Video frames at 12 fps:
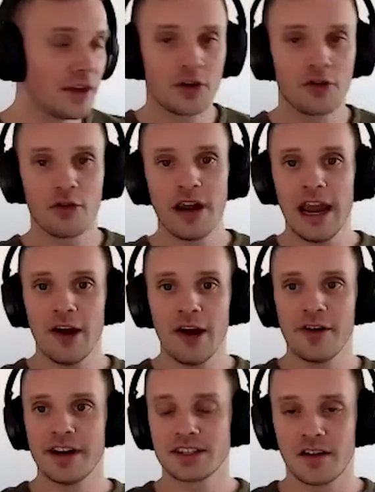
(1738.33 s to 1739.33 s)
the gray
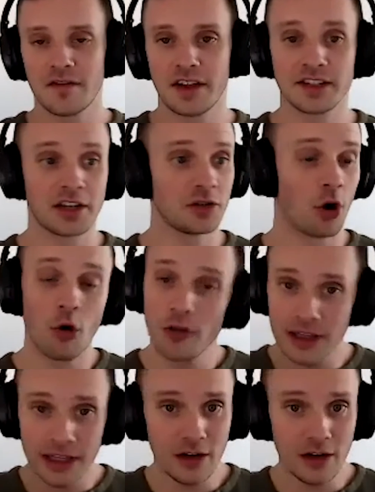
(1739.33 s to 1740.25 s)
area and stuff that's like totally